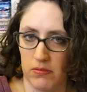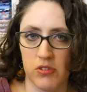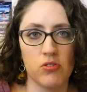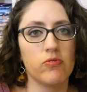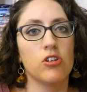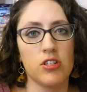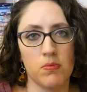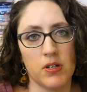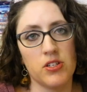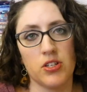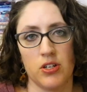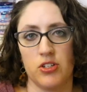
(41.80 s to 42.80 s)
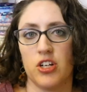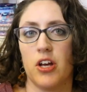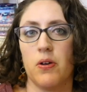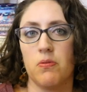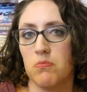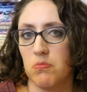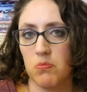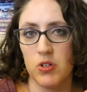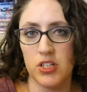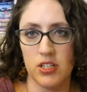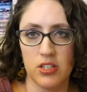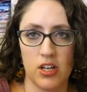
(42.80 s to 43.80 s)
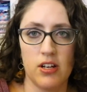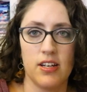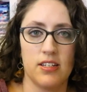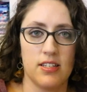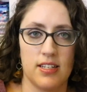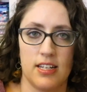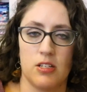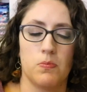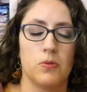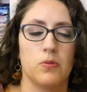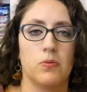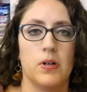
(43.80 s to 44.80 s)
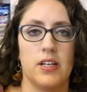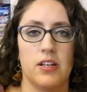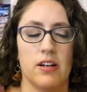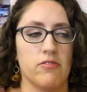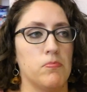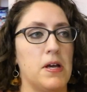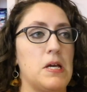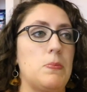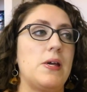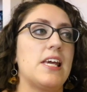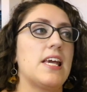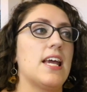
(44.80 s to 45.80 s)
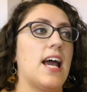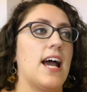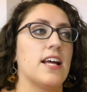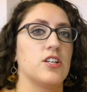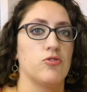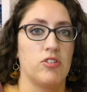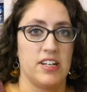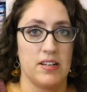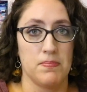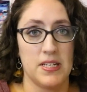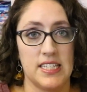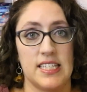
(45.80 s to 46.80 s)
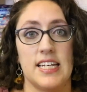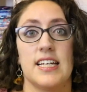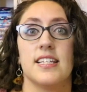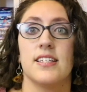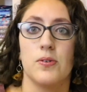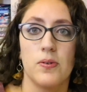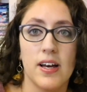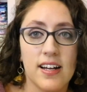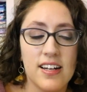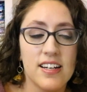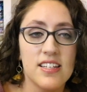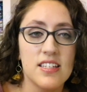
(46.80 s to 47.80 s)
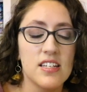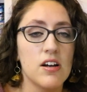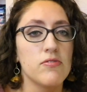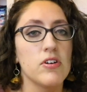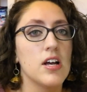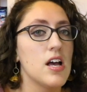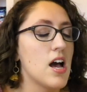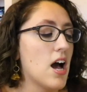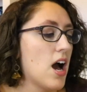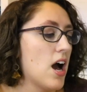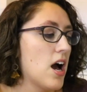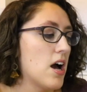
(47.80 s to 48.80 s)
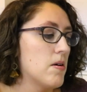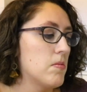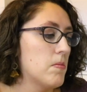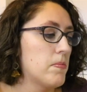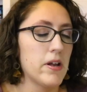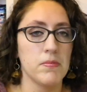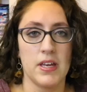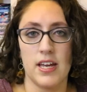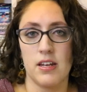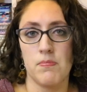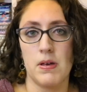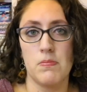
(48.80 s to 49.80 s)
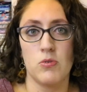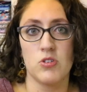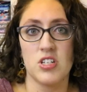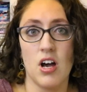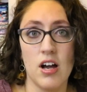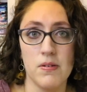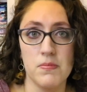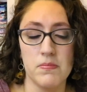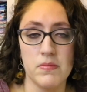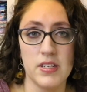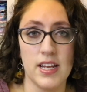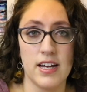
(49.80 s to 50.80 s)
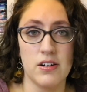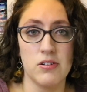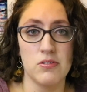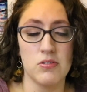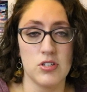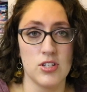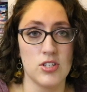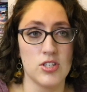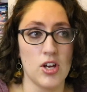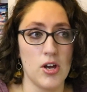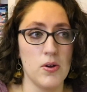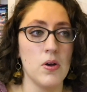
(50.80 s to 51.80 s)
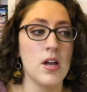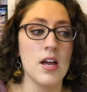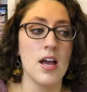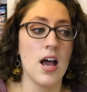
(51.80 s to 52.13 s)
Sort of lost my sojo, which is totally understandable when you have a baby and you're running a business and all that kind of stuff. But I'm getting a bit more time now to sew,